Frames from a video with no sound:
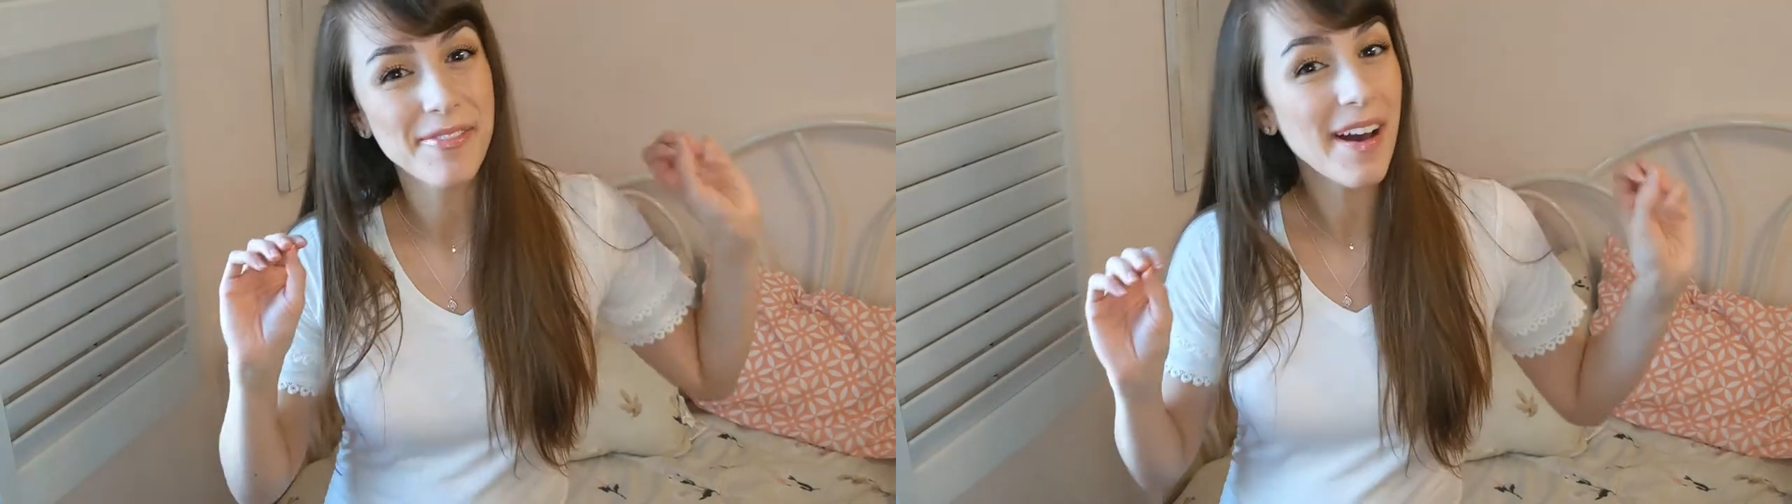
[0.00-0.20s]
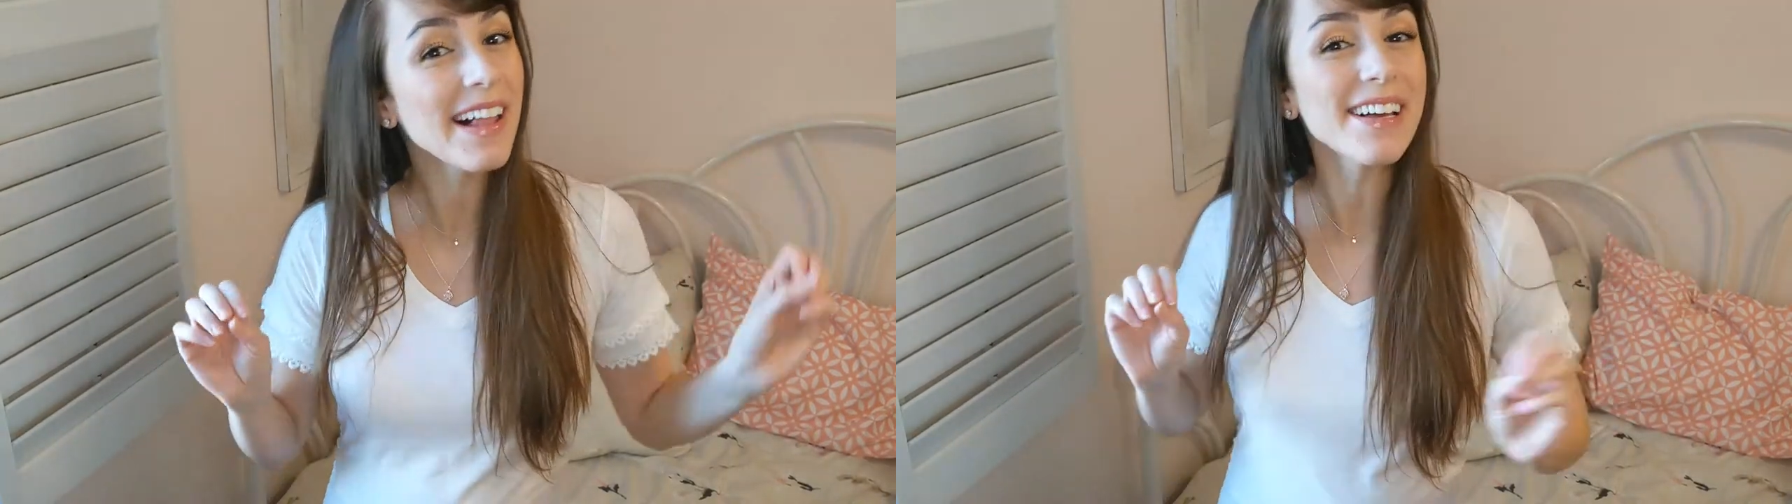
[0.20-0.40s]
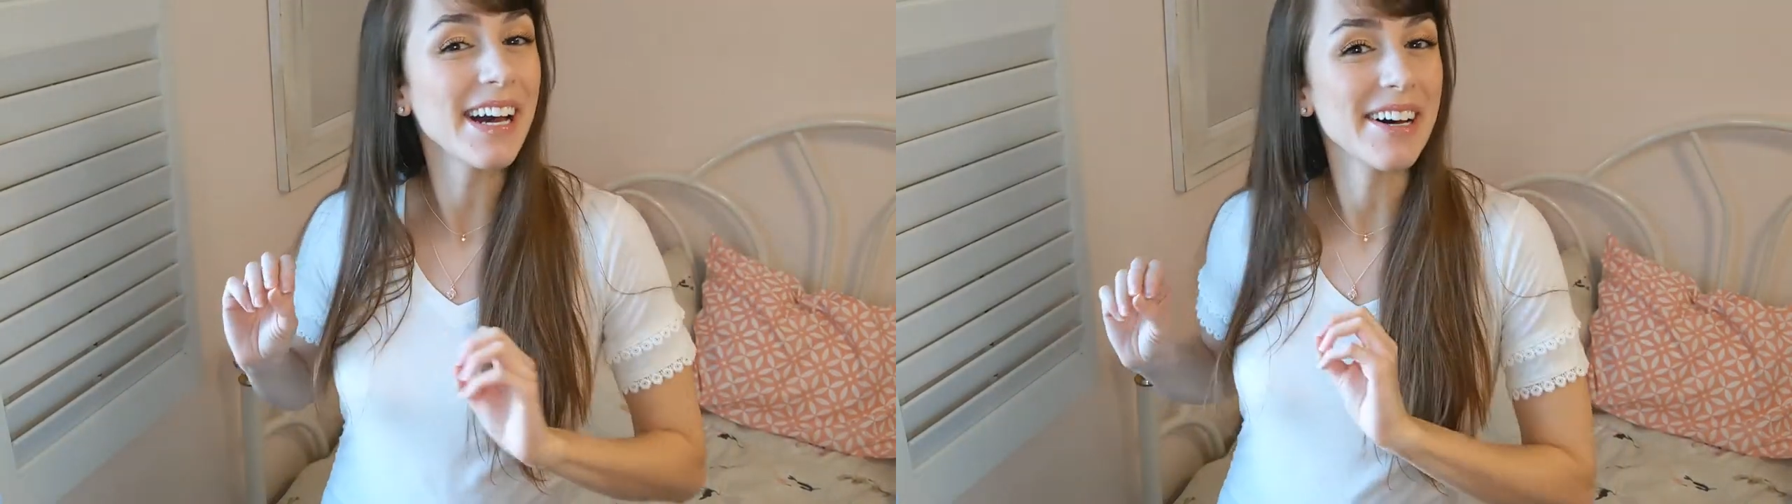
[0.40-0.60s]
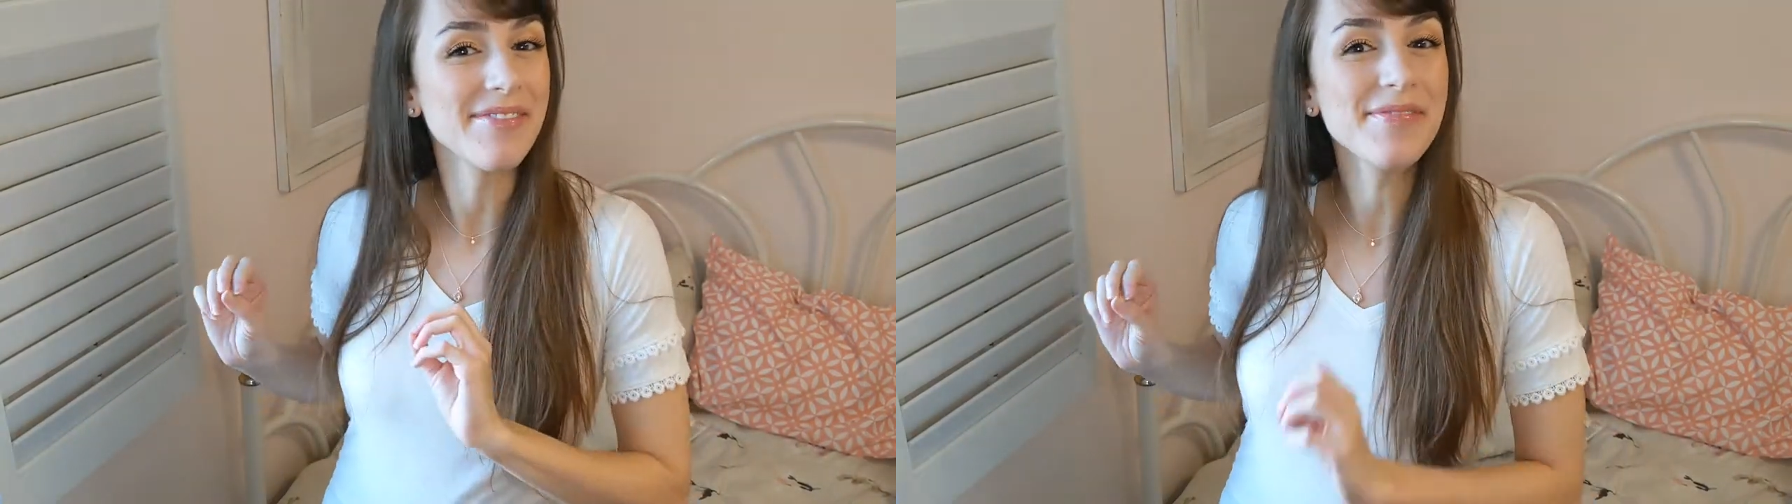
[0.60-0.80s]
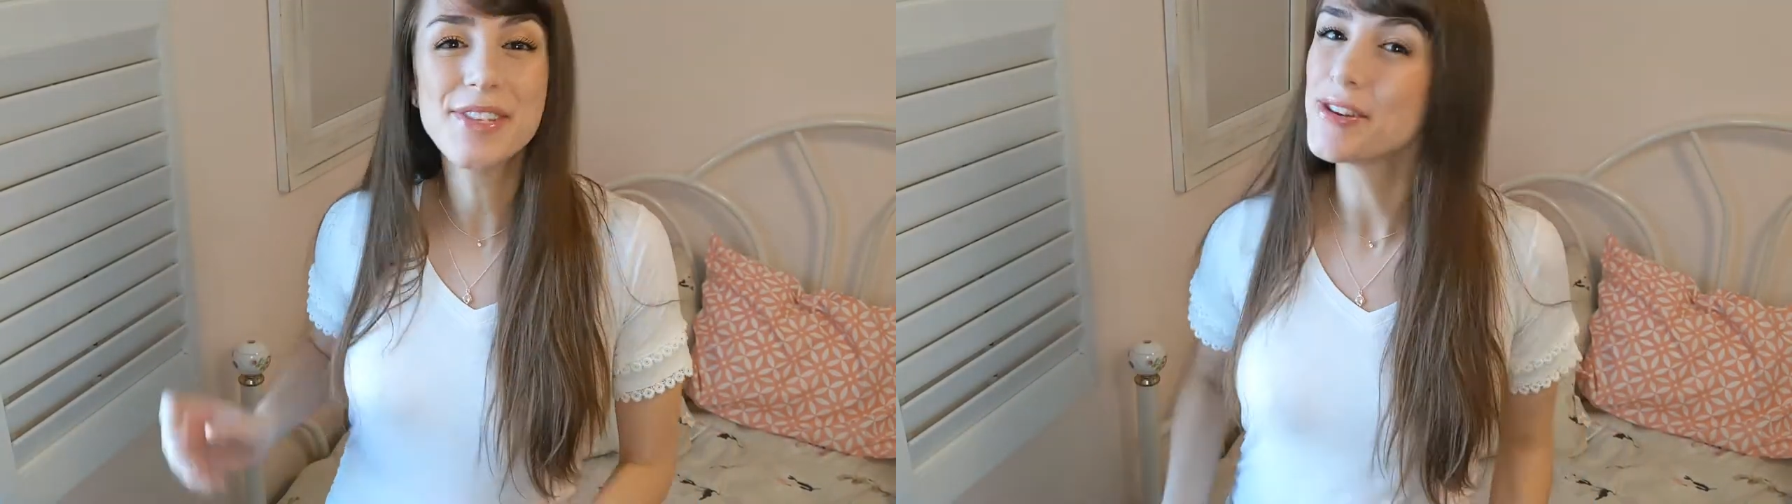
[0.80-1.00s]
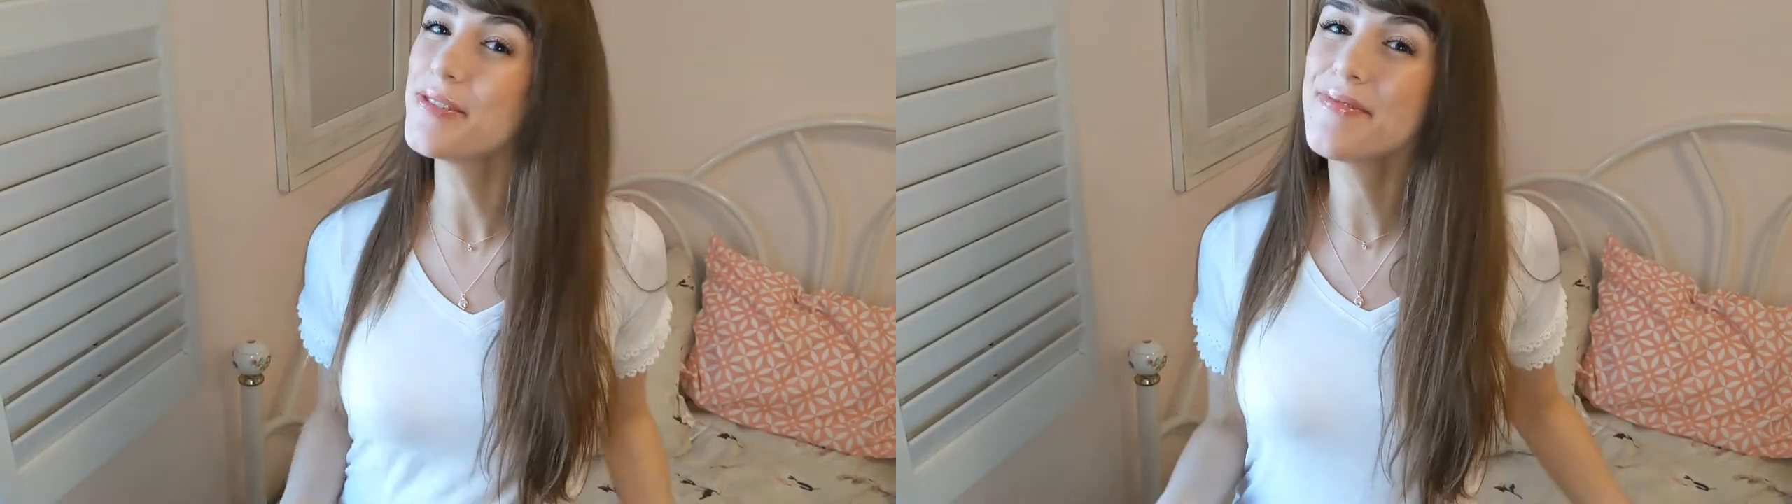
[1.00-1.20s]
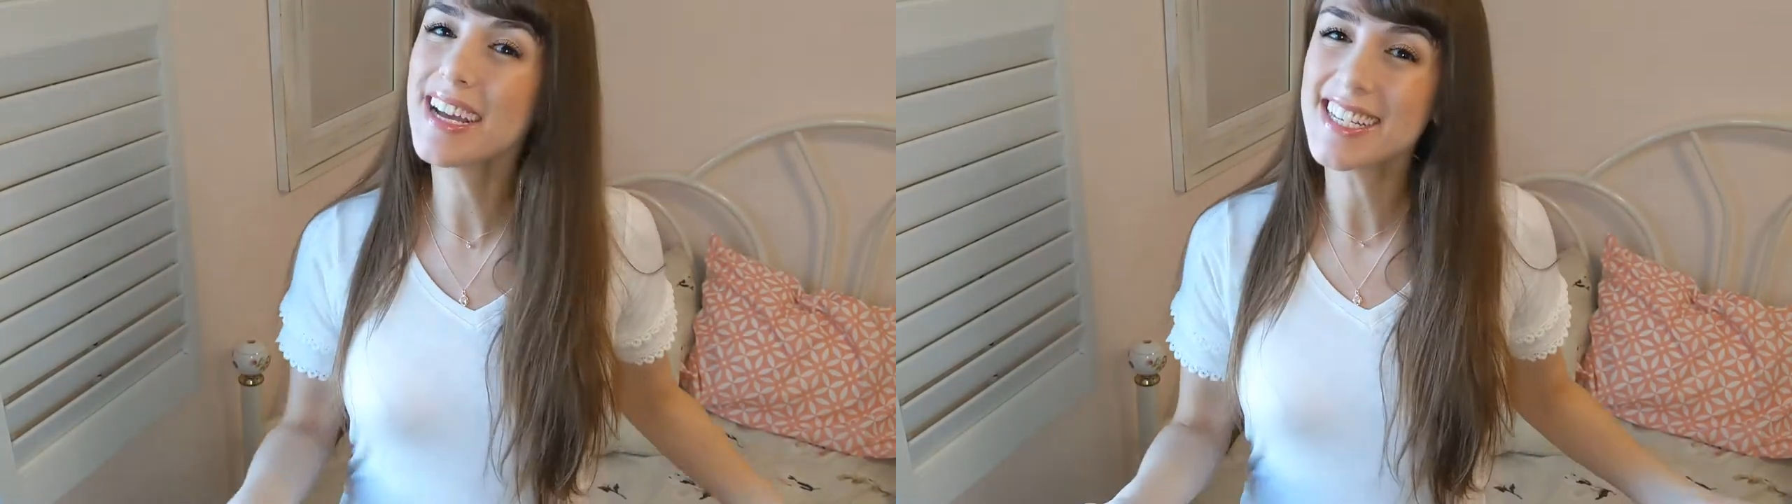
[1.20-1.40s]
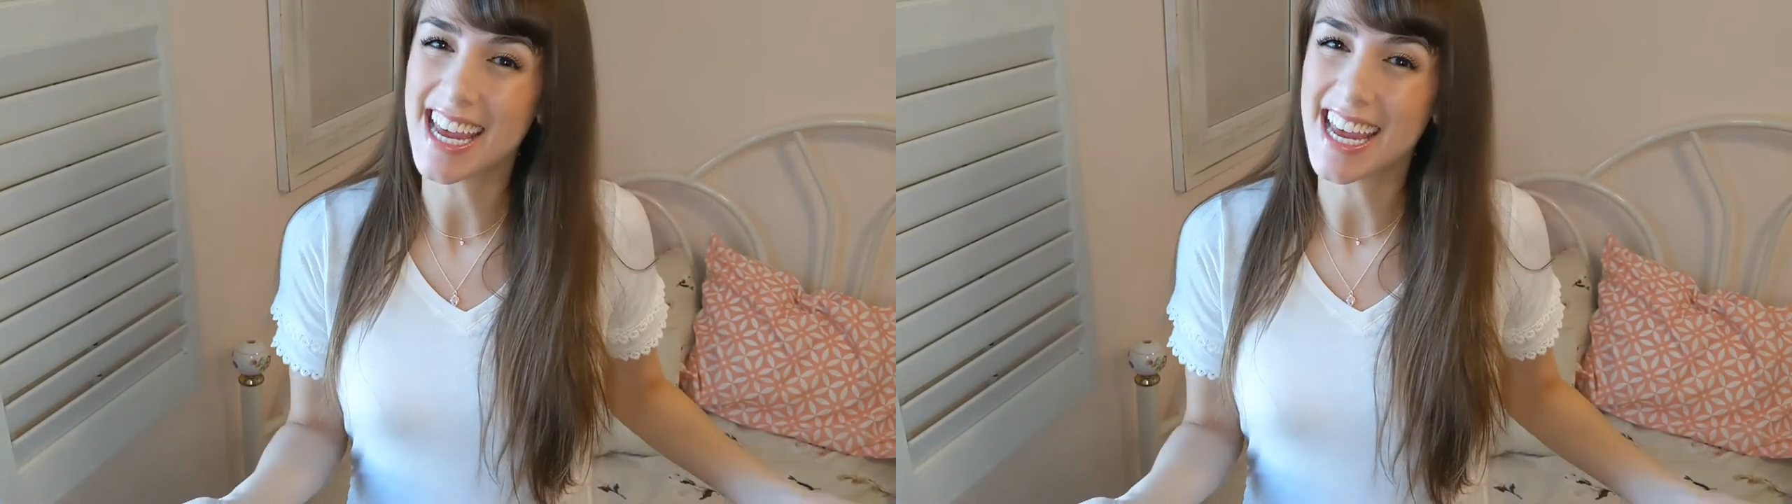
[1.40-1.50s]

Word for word: Welcome to my